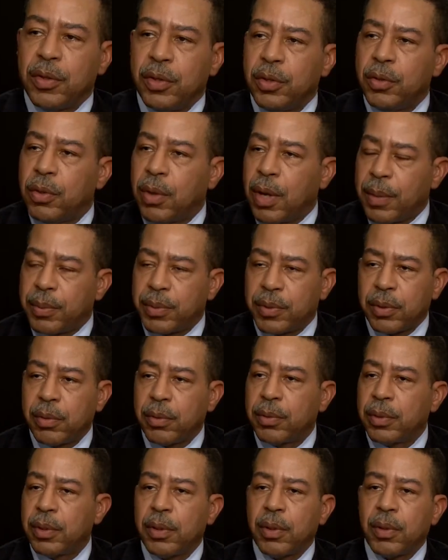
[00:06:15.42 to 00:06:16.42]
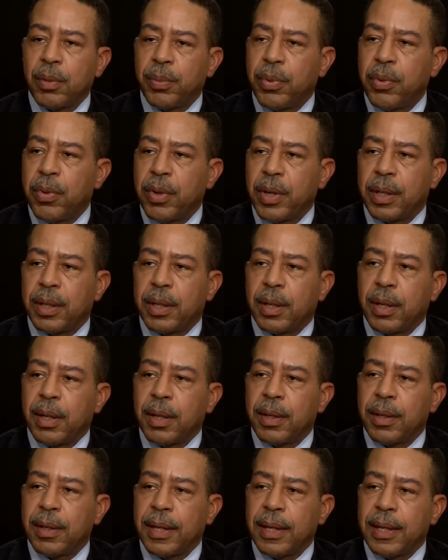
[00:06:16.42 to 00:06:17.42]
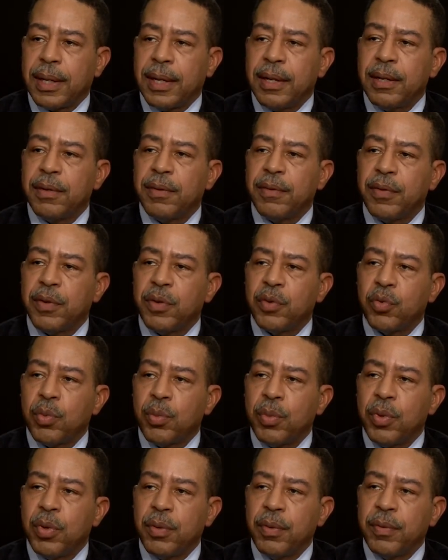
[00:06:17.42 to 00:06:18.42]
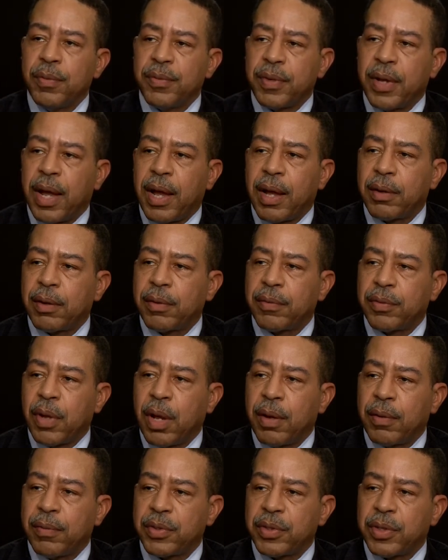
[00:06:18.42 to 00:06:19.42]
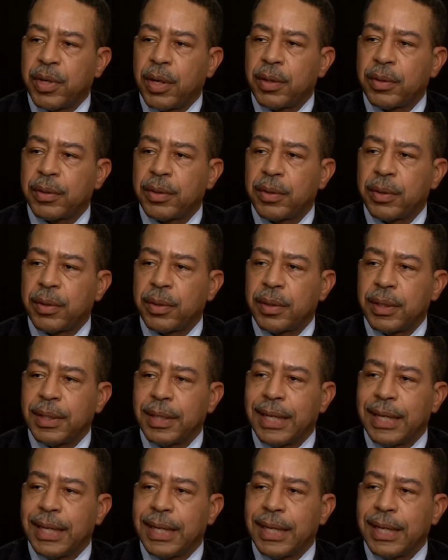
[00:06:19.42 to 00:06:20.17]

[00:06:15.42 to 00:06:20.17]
You're absolutely on point. An individual moves out of shelter